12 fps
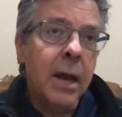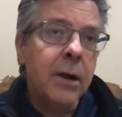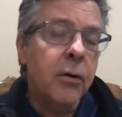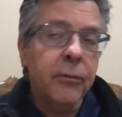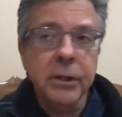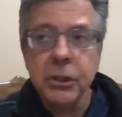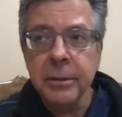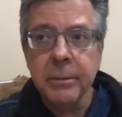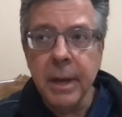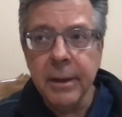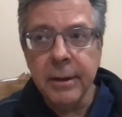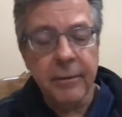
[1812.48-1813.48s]
I don't know if we should,
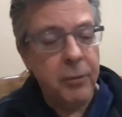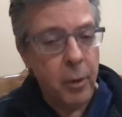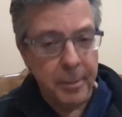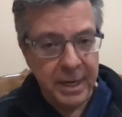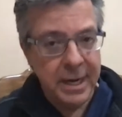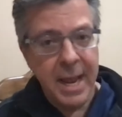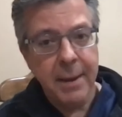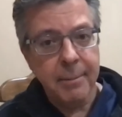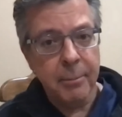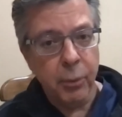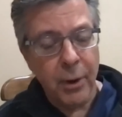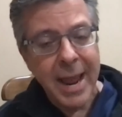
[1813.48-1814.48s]
if you want me to
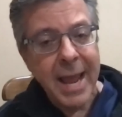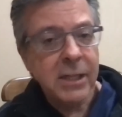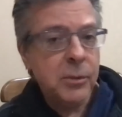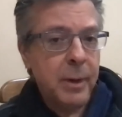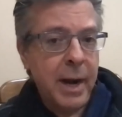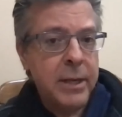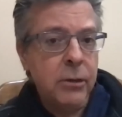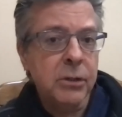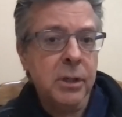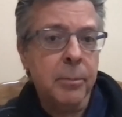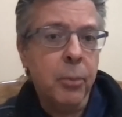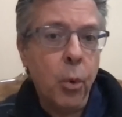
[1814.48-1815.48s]
name brands, but I
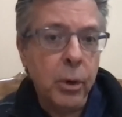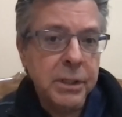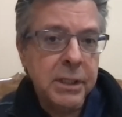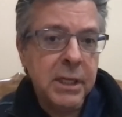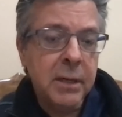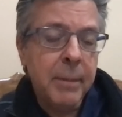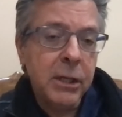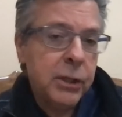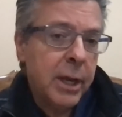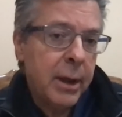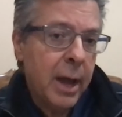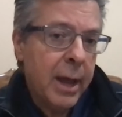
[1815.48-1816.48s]
use the porcine mesh.
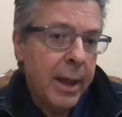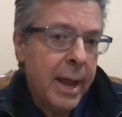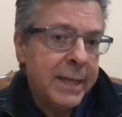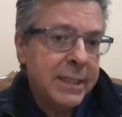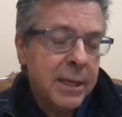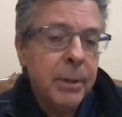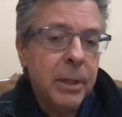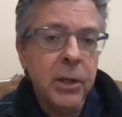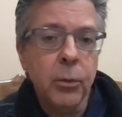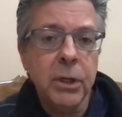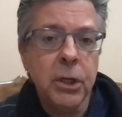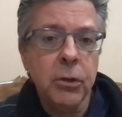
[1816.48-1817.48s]
I, I typically
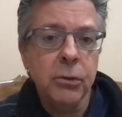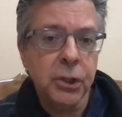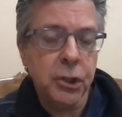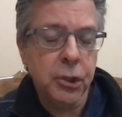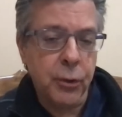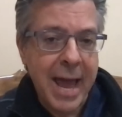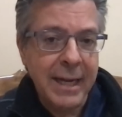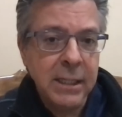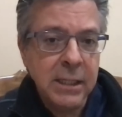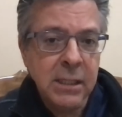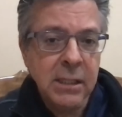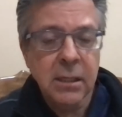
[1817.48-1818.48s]
would use
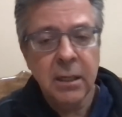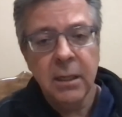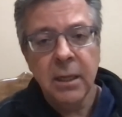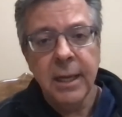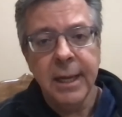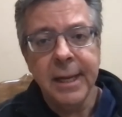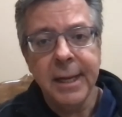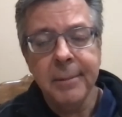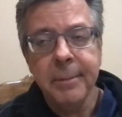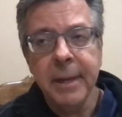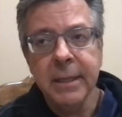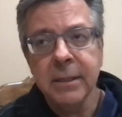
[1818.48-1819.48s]
Strattice.
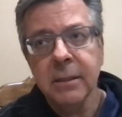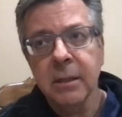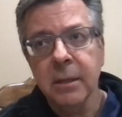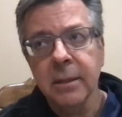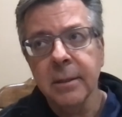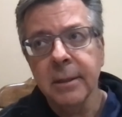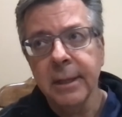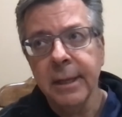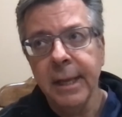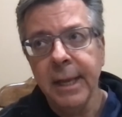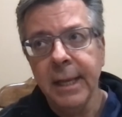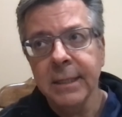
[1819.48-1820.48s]
Um, it's the
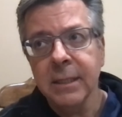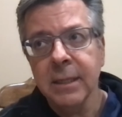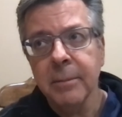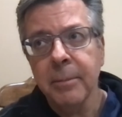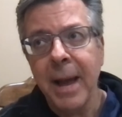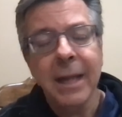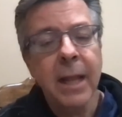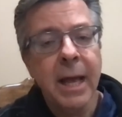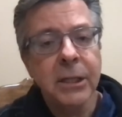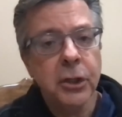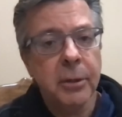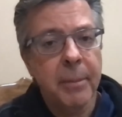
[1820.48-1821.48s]
it's the
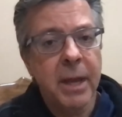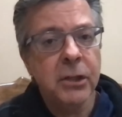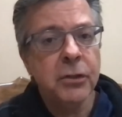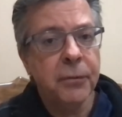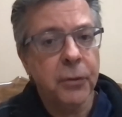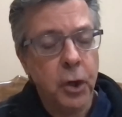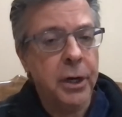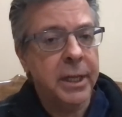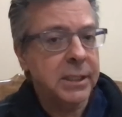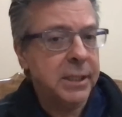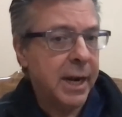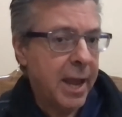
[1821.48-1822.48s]
biologic mesh for
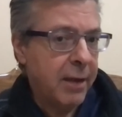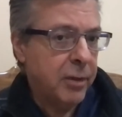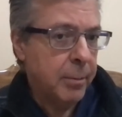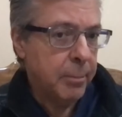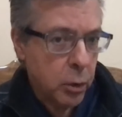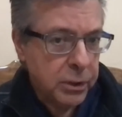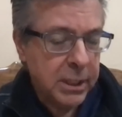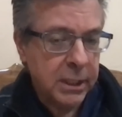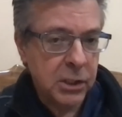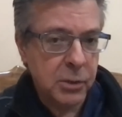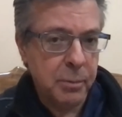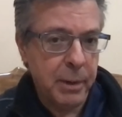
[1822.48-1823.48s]
hernias that I have the most
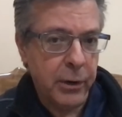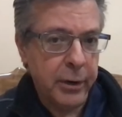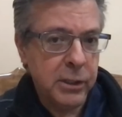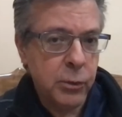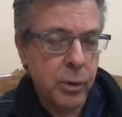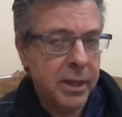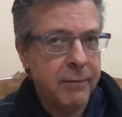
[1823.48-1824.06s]
experience with.